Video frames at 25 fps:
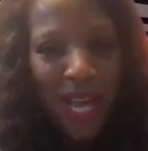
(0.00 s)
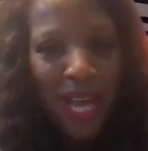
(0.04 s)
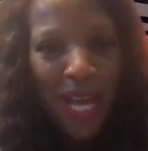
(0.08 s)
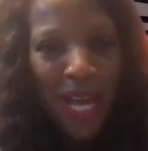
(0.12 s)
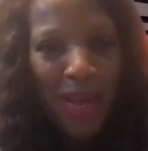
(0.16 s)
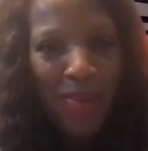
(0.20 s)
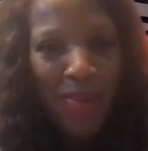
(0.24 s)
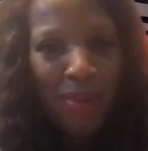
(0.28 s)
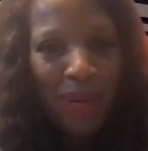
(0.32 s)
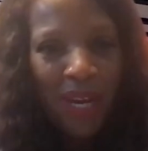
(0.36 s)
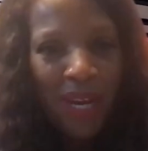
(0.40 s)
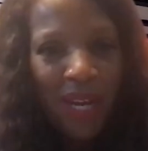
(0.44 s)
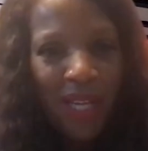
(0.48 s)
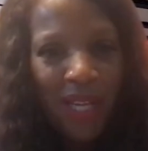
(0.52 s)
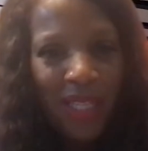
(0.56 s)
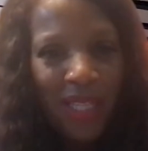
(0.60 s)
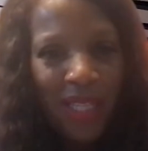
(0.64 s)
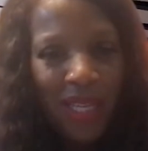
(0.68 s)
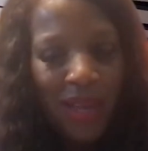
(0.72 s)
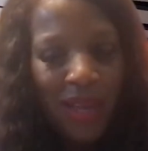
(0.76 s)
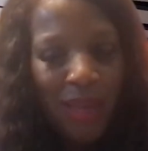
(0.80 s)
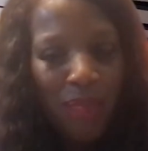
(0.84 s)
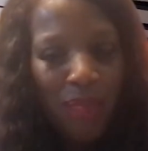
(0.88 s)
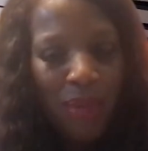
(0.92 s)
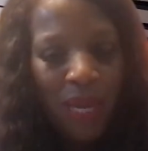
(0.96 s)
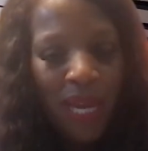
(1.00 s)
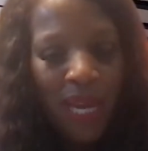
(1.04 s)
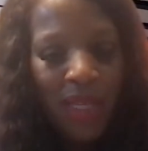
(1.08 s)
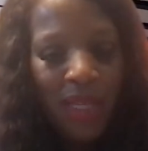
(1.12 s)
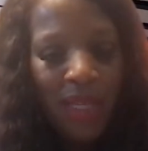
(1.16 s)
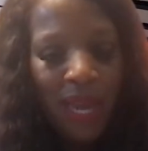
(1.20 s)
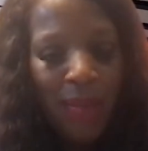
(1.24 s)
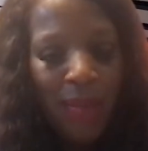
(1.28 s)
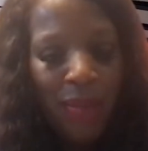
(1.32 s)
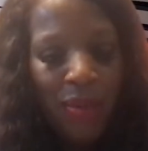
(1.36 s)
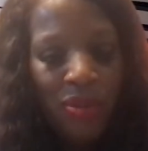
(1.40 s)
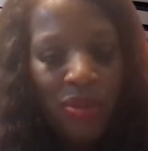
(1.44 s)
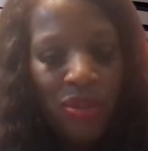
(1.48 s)
but being
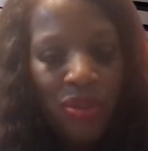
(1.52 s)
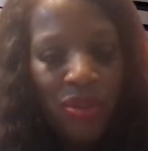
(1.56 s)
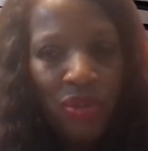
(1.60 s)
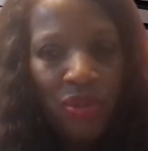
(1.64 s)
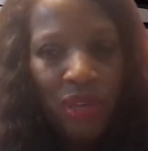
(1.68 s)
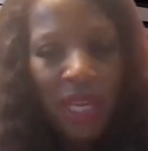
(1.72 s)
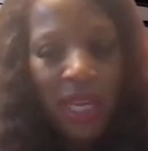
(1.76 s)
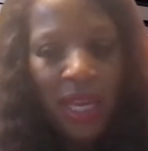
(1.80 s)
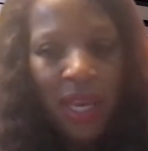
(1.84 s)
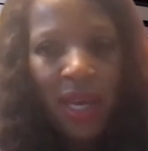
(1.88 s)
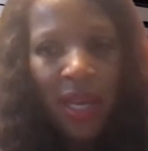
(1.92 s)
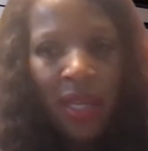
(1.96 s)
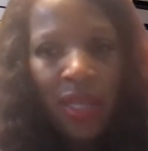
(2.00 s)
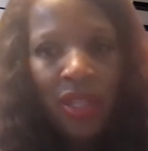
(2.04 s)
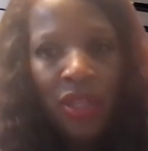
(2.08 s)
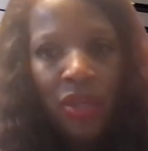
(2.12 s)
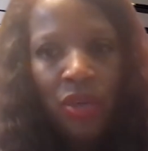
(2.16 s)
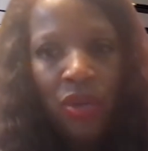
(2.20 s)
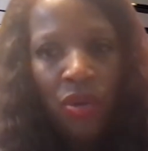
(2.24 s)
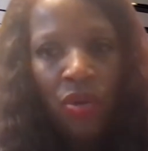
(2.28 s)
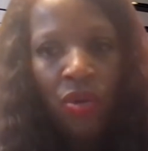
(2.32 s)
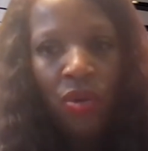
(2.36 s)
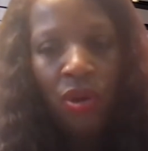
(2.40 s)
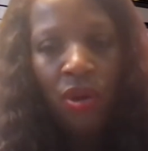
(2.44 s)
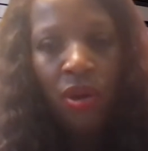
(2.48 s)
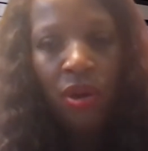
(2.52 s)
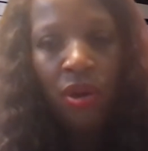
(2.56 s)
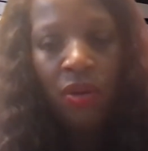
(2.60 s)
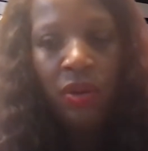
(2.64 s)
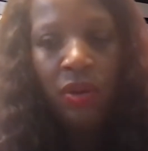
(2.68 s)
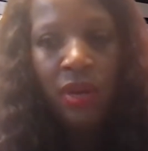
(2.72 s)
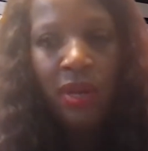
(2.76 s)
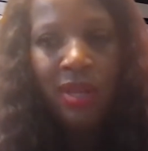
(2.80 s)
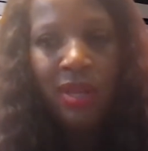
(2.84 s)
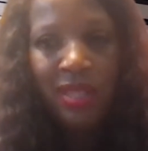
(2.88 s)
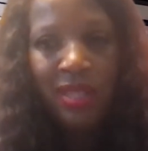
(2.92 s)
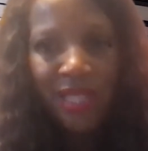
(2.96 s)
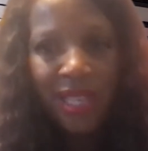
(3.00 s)
able to get
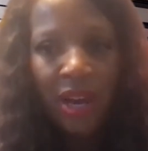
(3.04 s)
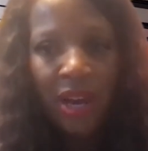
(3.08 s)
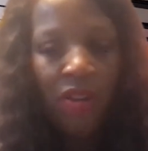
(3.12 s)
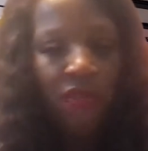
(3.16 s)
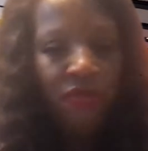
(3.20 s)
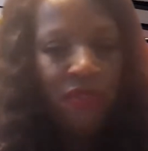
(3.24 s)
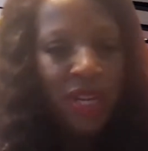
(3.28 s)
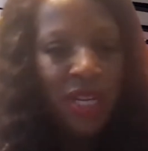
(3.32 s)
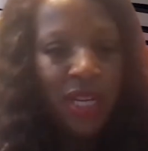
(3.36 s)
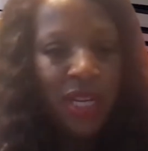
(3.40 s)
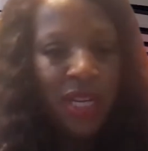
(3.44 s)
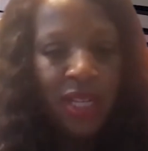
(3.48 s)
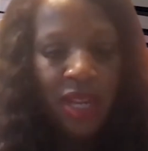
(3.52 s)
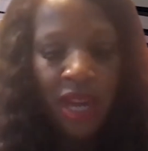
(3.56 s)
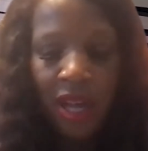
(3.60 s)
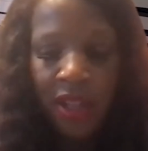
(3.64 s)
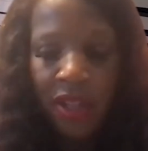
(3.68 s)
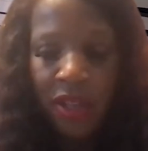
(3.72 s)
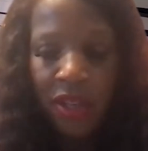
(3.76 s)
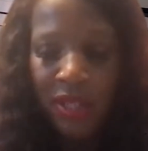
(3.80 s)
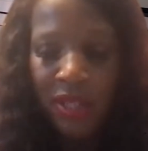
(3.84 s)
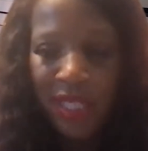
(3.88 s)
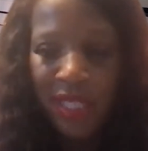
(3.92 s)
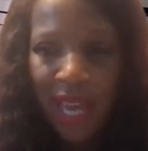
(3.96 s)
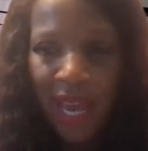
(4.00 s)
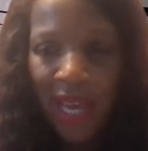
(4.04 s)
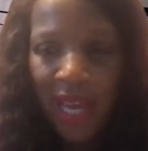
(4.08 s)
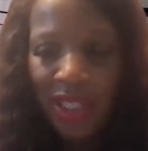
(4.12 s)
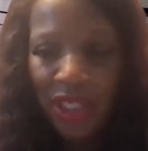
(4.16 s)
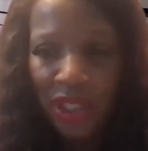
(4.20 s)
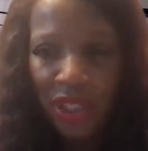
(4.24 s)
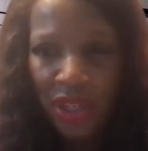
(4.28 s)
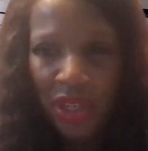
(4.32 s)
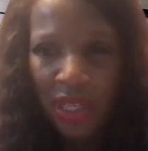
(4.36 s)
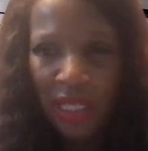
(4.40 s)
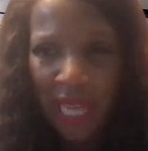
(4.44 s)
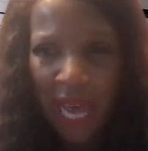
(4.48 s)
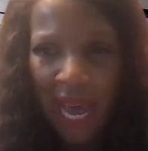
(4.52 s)
yourself in another stage of
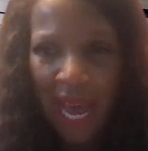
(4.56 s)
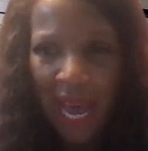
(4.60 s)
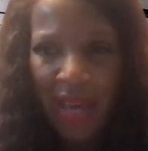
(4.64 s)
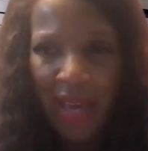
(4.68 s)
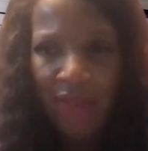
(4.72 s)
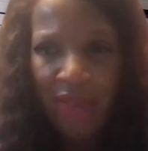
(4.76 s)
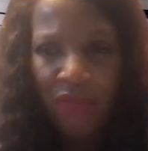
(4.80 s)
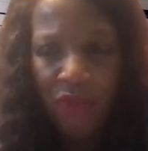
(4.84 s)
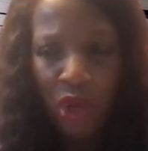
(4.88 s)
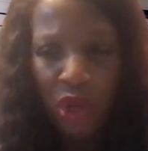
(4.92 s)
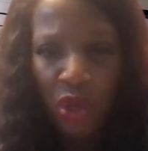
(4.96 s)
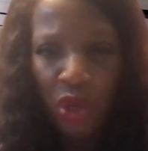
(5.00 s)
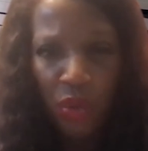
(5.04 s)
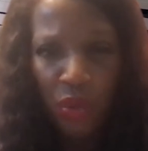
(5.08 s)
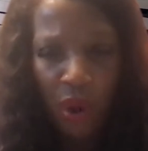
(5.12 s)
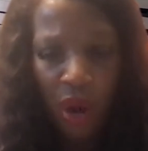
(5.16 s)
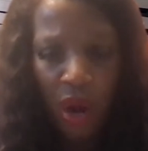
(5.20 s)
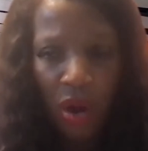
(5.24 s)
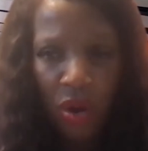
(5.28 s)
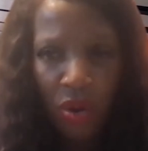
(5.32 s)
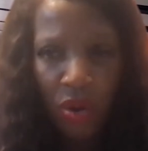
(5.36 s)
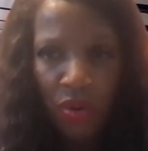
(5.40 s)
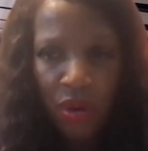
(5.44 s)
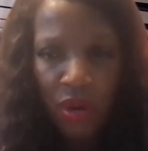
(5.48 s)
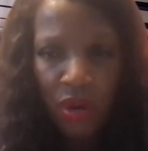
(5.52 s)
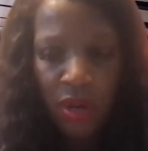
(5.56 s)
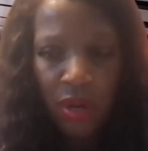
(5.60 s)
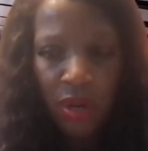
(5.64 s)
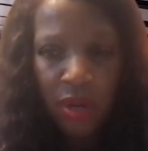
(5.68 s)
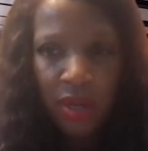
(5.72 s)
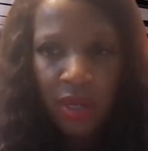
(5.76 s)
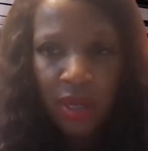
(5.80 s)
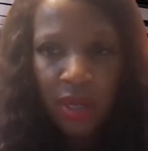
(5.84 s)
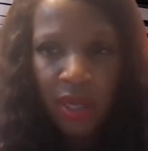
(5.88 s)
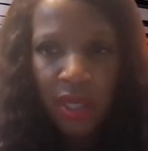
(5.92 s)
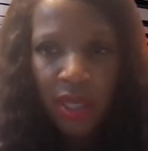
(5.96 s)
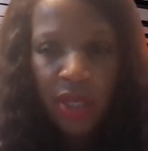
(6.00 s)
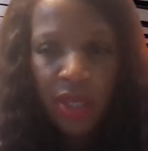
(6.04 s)
your life or grow,
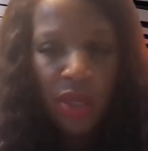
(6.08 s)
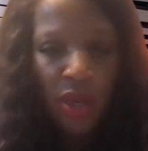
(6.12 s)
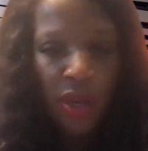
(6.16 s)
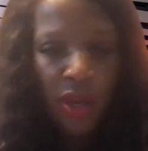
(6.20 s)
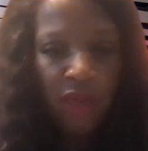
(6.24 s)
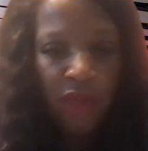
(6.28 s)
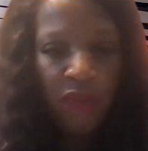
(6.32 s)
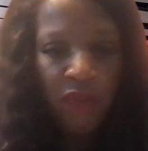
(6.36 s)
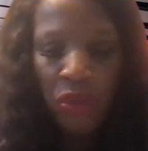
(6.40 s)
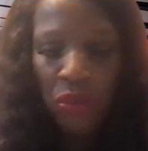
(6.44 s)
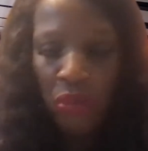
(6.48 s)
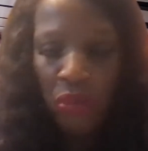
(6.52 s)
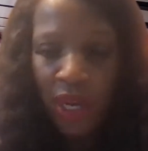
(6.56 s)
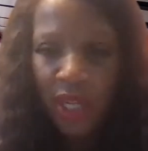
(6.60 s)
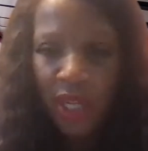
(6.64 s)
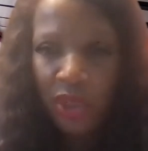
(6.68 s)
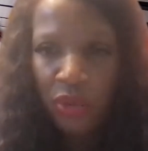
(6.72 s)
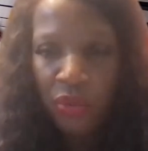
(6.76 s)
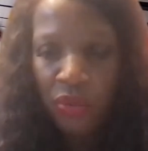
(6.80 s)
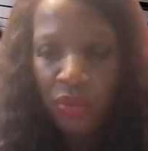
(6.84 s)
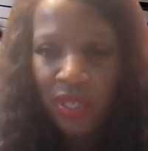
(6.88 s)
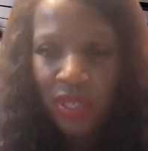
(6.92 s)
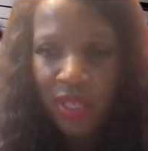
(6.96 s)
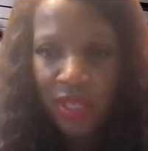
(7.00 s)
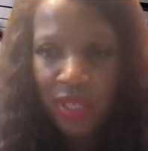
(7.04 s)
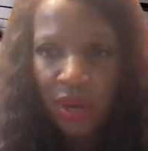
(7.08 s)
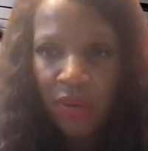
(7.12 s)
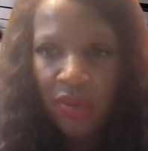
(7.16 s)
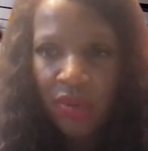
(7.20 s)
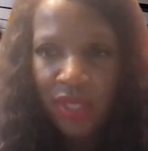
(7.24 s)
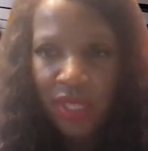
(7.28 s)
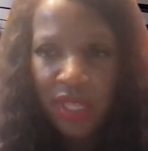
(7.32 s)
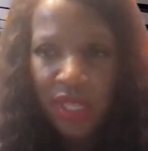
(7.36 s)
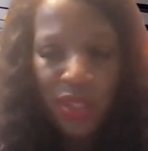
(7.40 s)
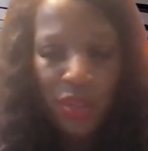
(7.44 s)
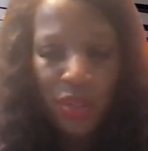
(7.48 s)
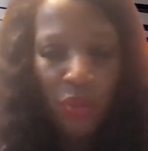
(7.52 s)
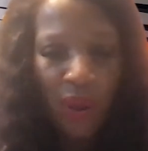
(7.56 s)
if you went through a certain
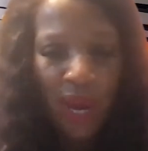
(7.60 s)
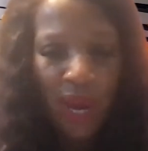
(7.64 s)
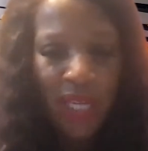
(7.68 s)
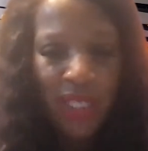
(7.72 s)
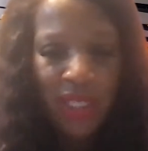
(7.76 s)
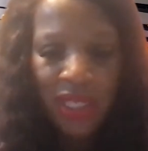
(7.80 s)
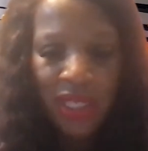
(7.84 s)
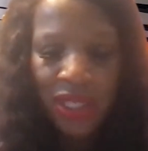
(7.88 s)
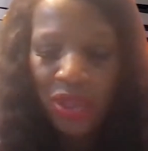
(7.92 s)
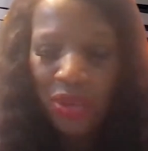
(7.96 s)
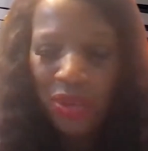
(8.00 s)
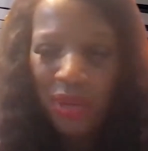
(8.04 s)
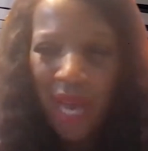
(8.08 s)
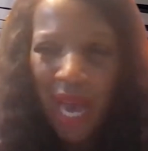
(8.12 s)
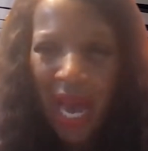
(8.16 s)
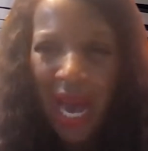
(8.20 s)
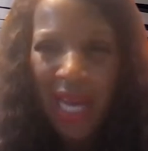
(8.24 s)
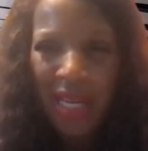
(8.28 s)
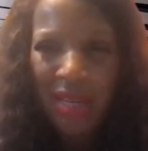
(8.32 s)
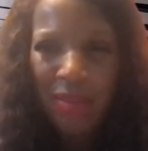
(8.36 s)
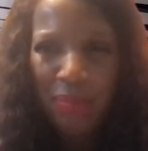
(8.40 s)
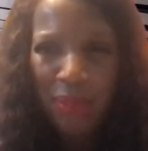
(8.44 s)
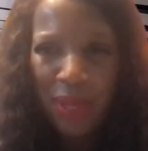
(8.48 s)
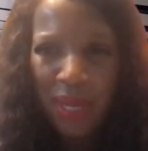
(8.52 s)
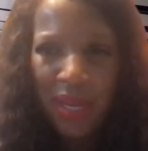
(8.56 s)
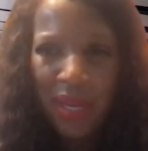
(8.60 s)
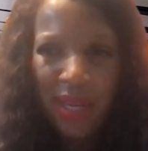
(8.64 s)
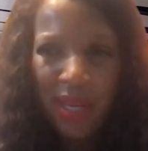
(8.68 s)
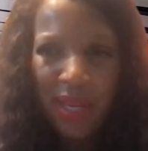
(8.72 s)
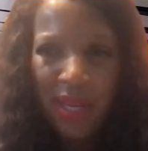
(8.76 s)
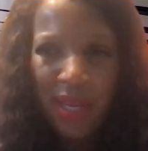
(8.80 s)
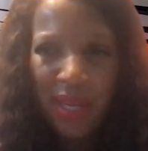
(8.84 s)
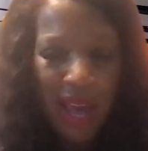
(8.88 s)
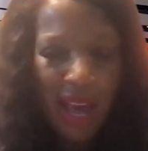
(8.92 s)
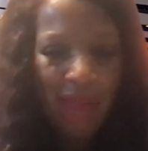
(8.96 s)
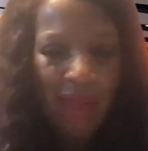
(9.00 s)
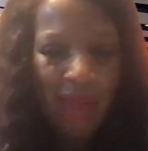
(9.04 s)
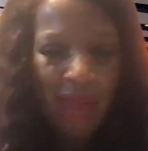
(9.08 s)
situation, you got to be able to
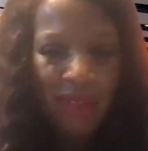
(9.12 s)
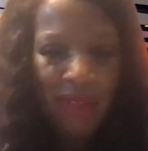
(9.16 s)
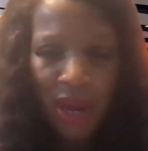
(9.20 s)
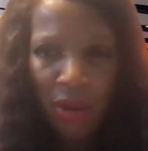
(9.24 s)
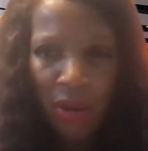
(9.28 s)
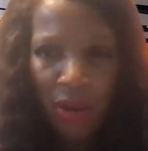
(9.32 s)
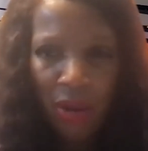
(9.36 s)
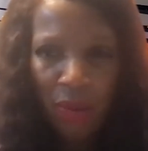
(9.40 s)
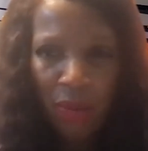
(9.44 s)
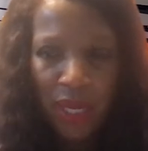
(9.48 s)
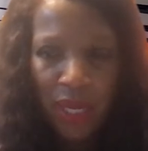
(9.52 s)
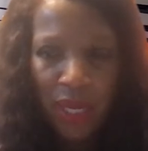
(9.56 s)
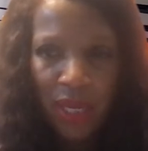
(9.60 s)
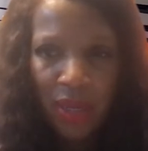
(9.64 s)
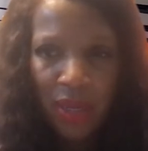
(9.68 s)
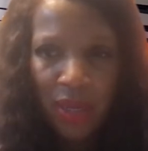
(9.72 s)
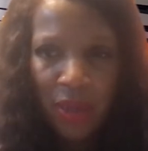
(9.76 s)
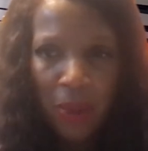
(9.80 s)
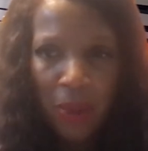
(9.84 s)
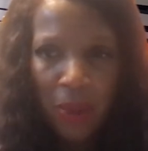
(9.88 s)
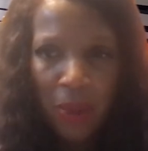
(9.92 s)
have therapy.